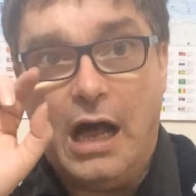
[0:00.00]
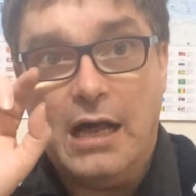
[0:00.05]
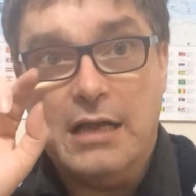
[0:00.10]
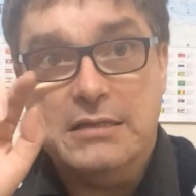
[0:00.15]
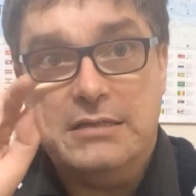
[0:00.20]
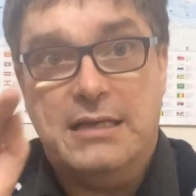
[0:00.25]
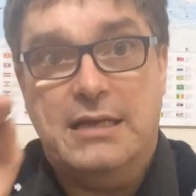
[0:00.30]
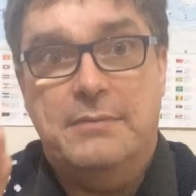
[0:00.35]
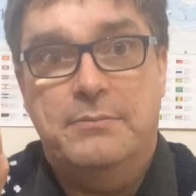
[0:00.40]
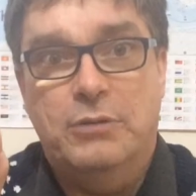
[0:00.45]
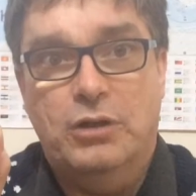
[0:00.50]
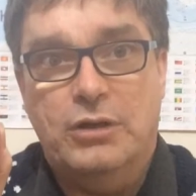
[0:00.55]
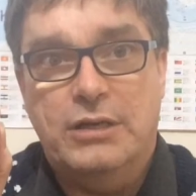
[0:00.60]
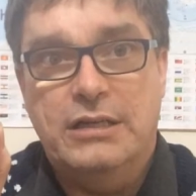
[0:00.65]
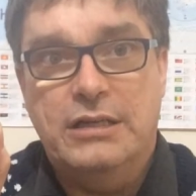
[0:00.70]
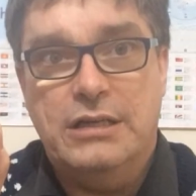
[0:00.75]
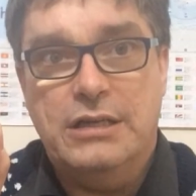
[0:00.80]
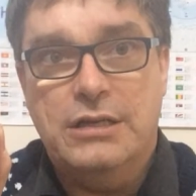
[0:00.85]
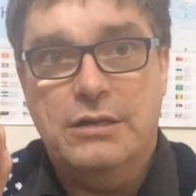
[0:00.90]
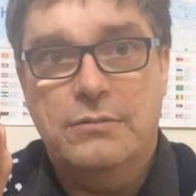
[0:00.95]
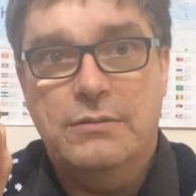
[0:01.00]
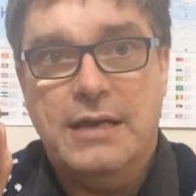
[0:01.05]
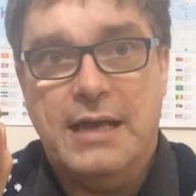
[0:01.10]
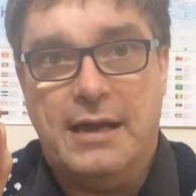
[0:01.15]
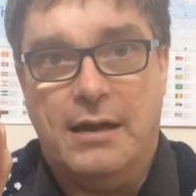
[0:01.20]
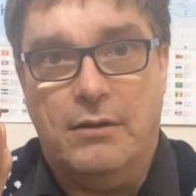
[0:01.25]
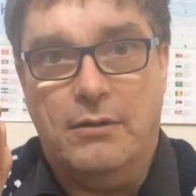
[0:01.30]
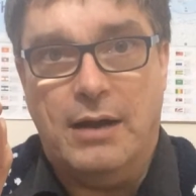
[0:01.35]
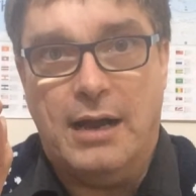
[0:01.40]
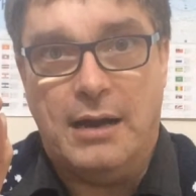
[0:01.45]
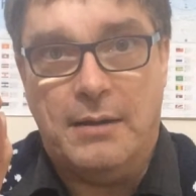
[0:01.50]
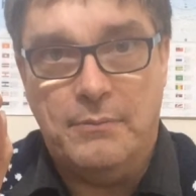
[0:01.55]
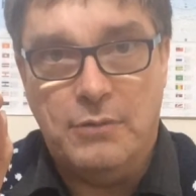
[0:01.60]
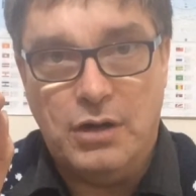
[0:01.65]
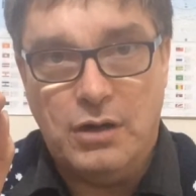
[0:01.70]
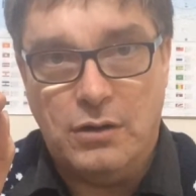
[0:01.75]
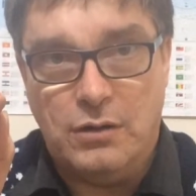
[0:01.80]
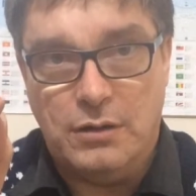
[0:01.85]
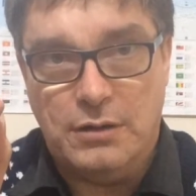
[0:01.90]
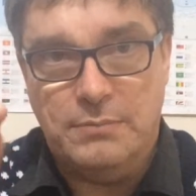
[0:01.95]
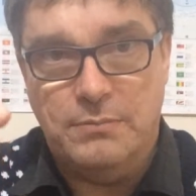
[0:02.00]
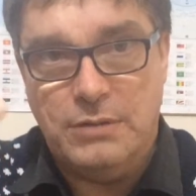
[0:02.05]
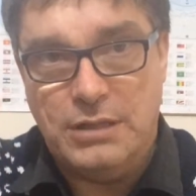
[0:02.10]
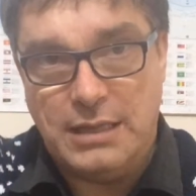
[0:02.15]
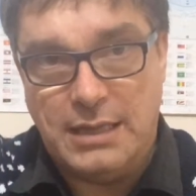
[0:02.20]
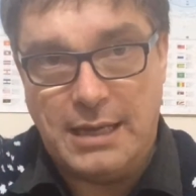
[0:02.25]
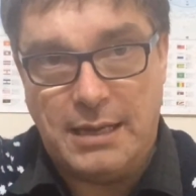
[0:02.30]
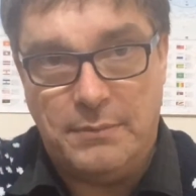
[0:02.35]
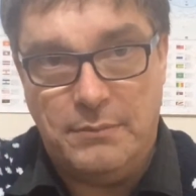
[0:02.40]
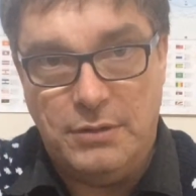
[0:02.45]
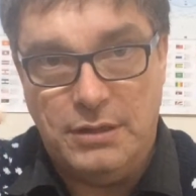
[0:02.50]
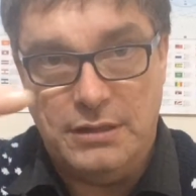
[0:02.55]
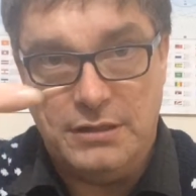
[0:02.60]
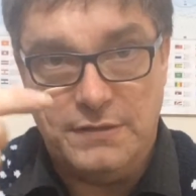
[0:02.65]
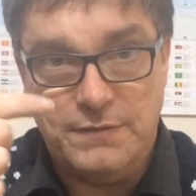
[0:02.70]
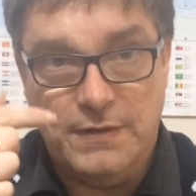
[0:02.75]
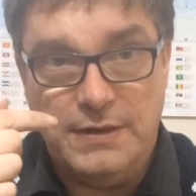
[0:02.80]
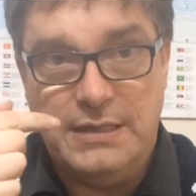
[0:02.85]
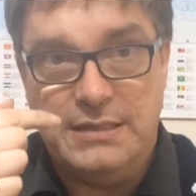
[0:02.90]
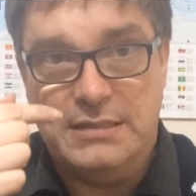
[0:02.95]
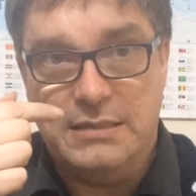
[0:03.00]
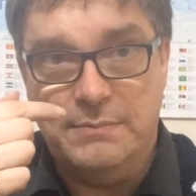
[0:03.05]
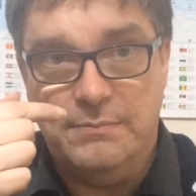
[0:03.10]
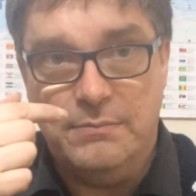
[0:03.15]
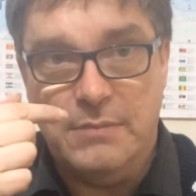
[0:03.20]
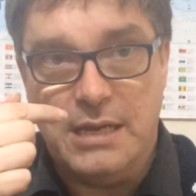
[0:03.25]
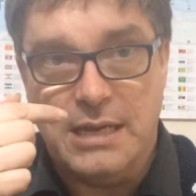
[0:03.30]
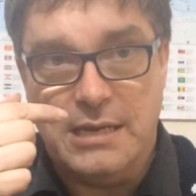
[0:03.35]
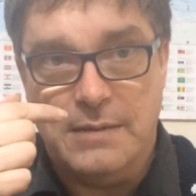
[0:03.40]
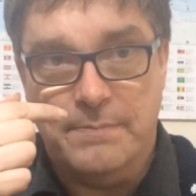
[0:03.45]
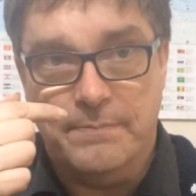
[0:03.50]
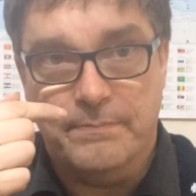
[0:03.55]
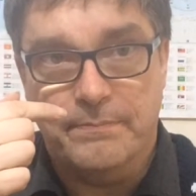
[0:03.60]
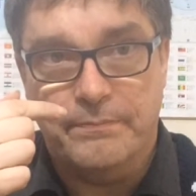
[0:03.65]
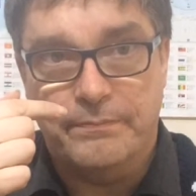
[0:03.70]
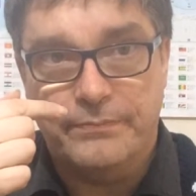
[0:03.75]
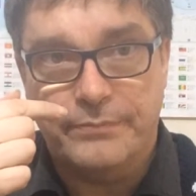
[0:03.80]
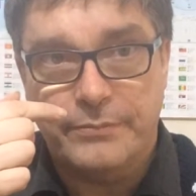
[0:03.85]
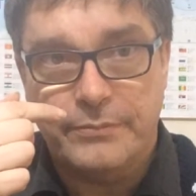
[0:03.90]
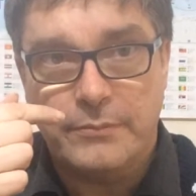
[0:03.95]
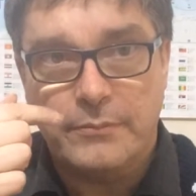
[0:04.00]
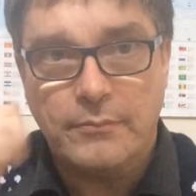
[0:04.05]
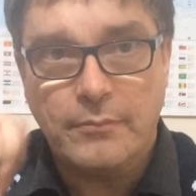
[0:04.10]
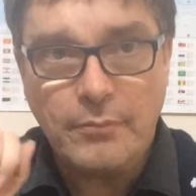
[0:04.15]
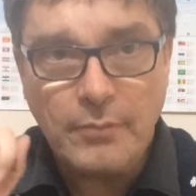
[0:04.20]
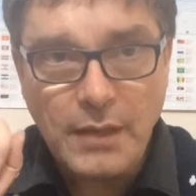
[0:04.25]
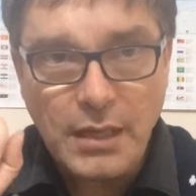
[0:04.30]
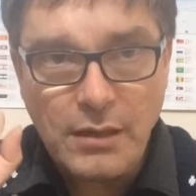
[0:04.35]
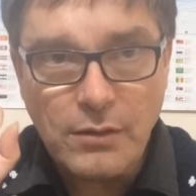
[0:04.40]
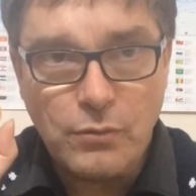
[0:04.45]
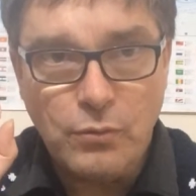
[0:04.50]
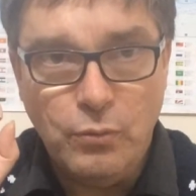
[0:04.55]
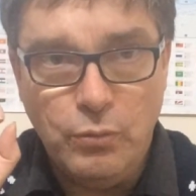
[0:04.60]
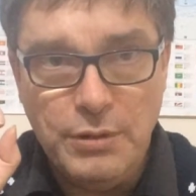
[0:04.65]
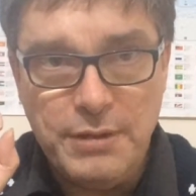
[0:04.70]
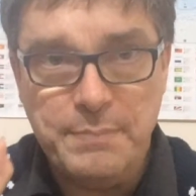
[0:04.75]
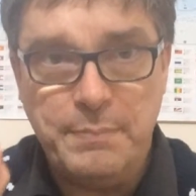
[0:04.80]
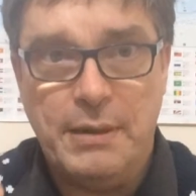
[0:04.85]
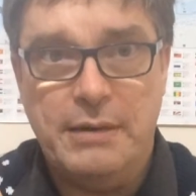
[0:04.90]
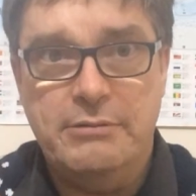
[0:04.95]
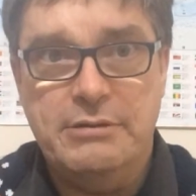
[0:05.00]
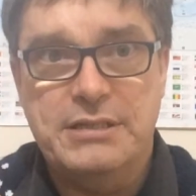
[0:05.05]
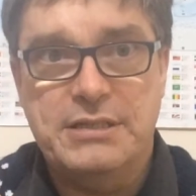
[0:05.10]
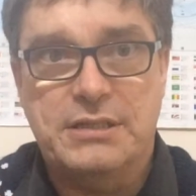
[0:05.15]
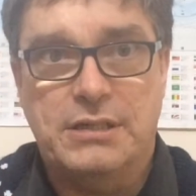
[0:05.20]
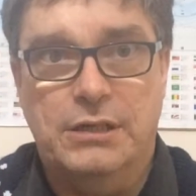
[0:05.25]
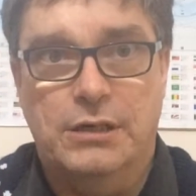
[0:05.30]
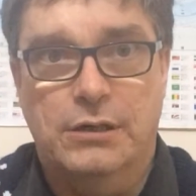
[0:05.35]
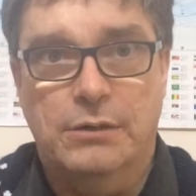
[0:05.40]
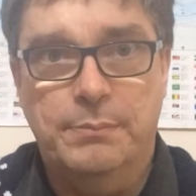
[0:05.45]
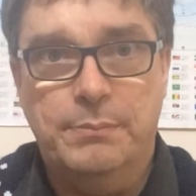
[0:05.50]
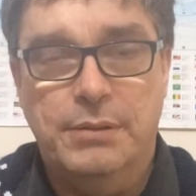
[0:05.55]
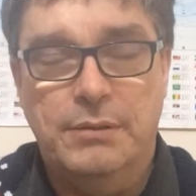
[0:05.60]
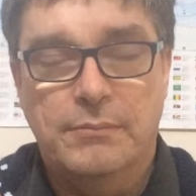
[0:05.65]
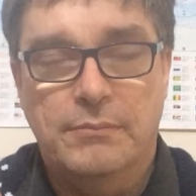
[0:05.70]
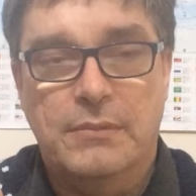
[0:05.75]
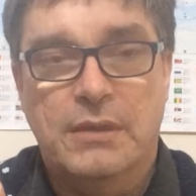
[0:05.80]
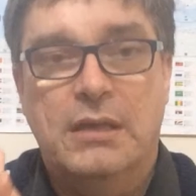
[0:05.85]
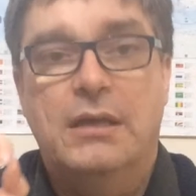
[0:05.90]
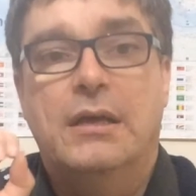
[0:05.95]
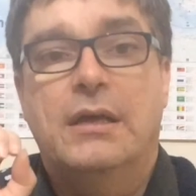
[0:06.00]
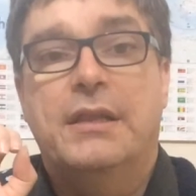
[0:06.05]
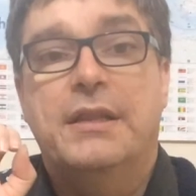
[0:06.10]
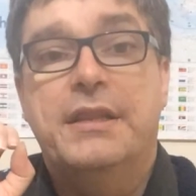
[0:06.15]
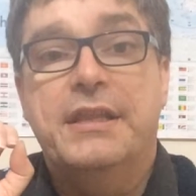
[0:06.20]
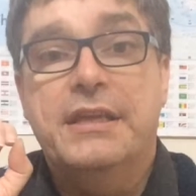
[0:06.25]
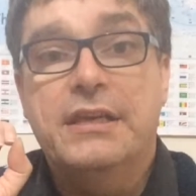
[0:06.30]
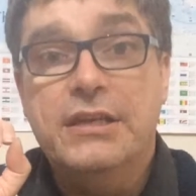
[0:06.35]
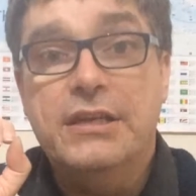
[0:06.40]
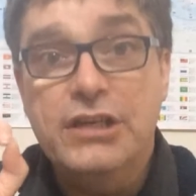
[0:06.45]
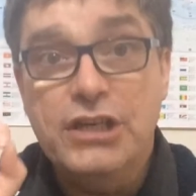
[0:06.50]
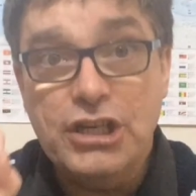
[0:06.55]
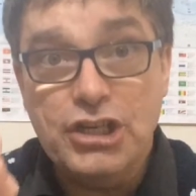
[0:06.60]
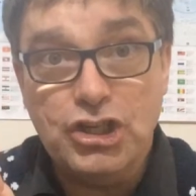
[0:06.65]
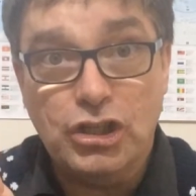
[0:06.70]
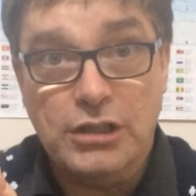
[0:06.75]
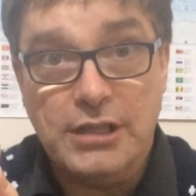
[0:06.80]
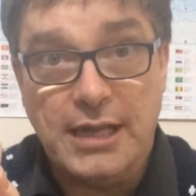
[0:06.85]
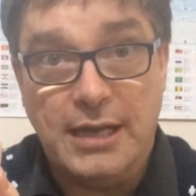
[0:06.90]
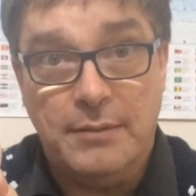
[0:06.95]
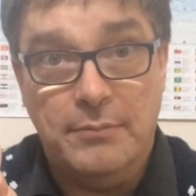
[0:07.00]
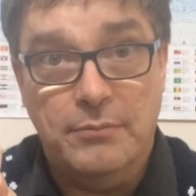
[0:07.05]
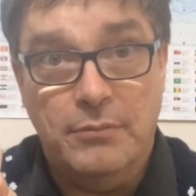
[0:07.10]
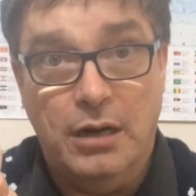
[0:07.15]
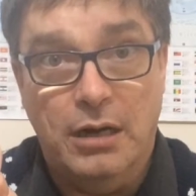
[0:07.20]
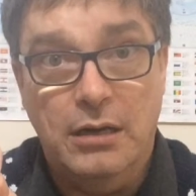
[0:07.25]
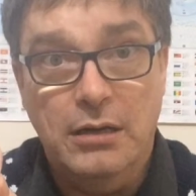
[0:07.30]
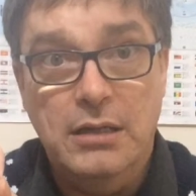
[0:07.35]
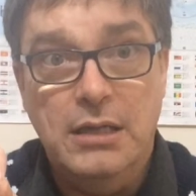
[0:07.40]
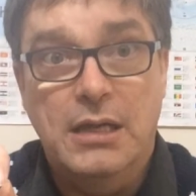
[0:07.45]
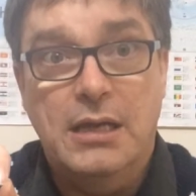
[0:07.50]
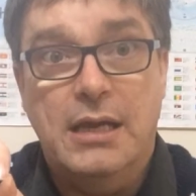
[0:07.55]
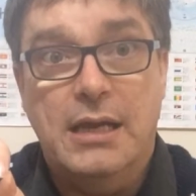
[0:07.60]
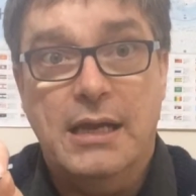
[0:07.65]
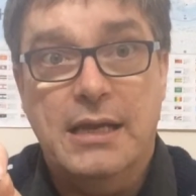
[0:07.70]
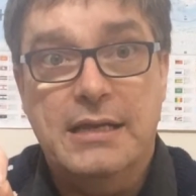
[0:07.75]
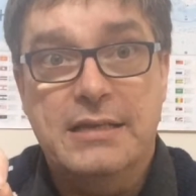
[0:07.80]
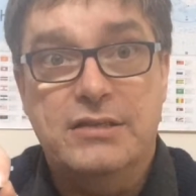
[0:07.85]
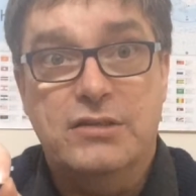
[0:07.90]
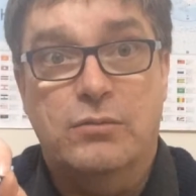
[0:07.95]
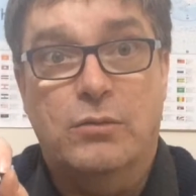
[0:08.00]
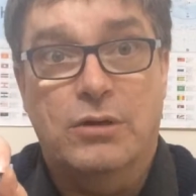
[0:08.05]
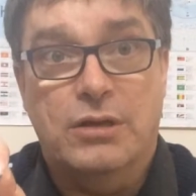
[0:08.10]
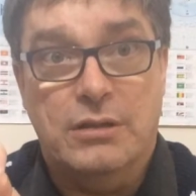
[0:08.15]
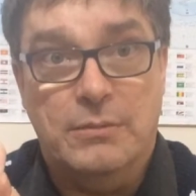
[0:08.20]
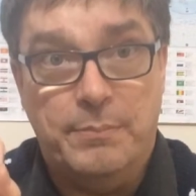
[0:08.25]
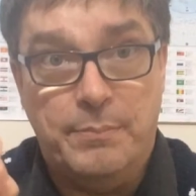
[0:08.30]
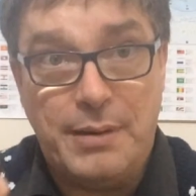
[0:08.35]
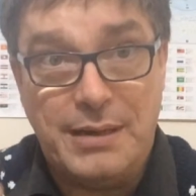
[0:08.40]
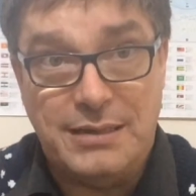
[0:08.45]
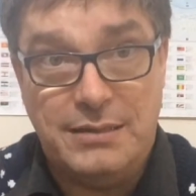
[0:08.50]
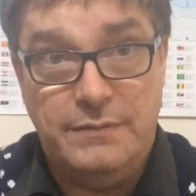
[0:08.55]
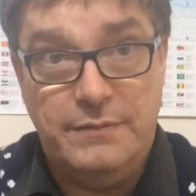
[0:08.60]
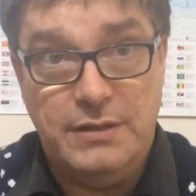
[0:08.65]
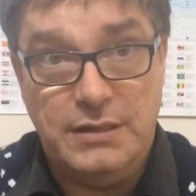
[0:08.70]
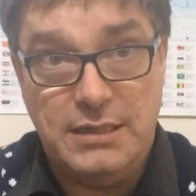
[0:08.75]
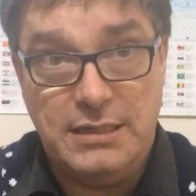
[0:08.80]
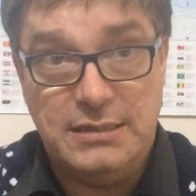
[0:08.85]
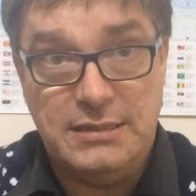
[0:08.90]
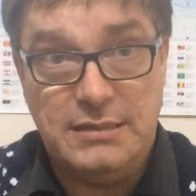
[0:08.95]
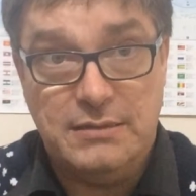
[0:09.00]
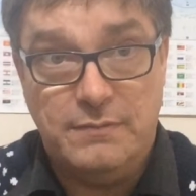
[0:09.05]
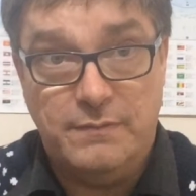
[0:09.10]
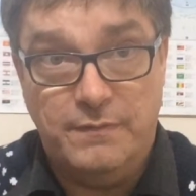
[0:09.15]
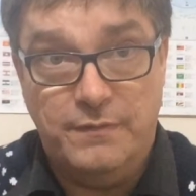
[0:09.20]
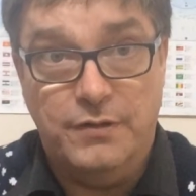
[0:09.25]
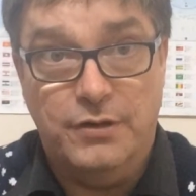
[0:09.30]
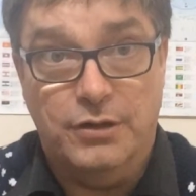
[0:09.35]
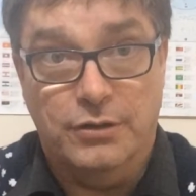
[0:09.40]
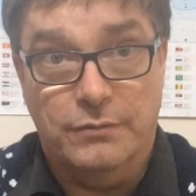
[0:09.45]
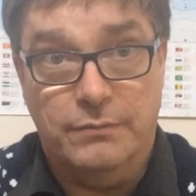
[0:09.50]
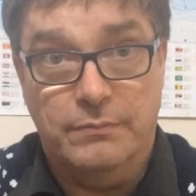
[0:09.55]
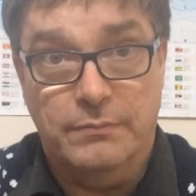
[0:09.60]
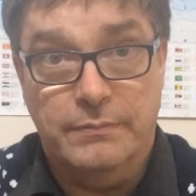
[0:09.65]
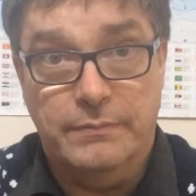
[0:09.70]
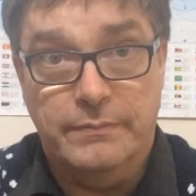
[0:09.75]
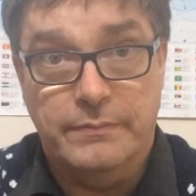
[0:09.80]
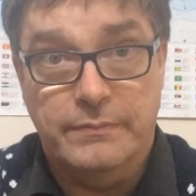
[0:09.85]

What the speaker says: as I'm looking at you now, I'm recording with the camera that's facing me. With Periscope, the initial camera is the one at the back of the phone.